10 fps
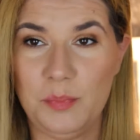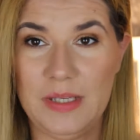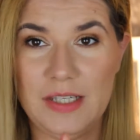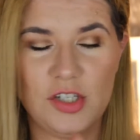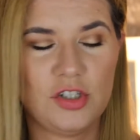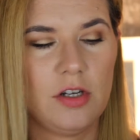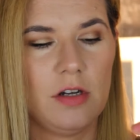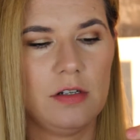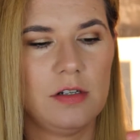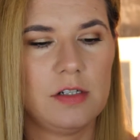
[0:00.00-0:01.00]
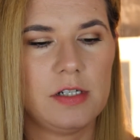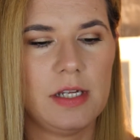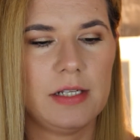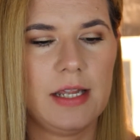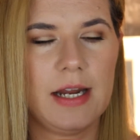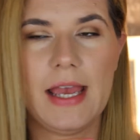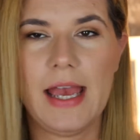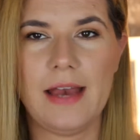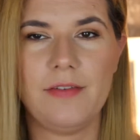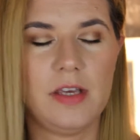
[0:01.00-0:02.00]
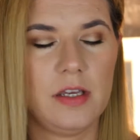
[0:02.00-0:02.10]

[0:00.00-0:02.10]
pinkish color that I have